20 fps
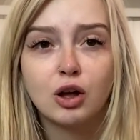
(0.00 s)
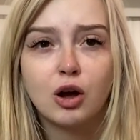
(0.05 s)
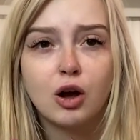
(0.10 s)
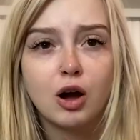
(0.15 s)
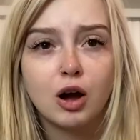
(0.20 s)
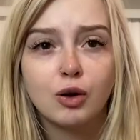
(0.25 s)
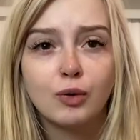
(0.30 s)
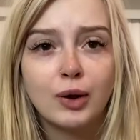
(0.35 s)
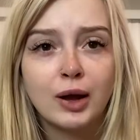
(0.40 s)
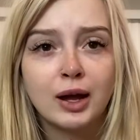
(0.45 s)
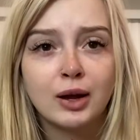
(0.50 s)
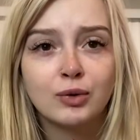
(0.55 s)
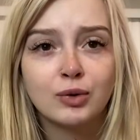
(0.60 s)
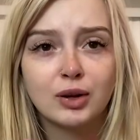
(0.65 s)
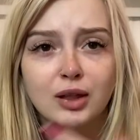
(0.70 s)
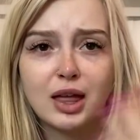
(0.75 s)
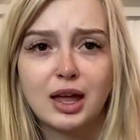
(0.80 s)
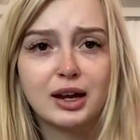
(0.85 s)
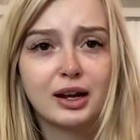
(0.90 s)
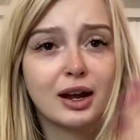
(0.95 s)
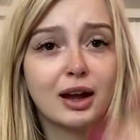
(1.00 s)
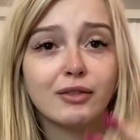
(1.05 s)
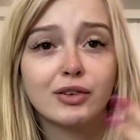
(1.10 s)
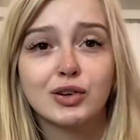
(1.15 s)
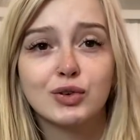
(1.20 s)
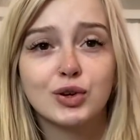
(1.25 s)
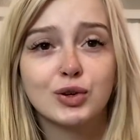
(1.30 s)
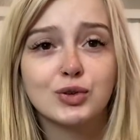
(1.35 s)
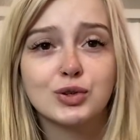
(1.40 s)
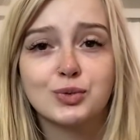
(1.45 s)
hallway where like
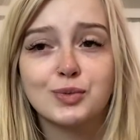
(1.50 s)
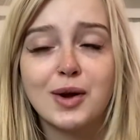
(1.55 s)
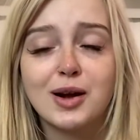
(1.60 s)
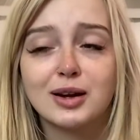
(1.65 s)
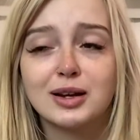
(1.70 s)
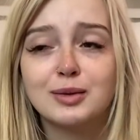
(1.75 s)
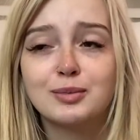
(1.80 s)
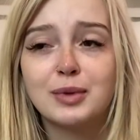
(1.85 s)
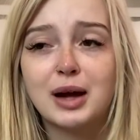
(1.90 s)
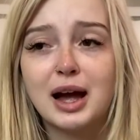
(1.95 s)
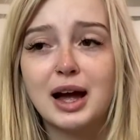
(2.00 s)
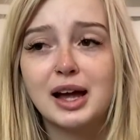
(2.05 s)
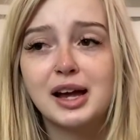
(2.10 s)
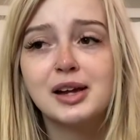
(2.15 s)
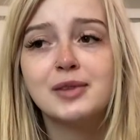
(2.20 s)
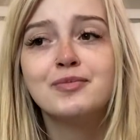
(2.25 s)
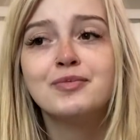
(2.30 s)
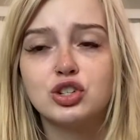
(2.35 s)
everyone was walking by.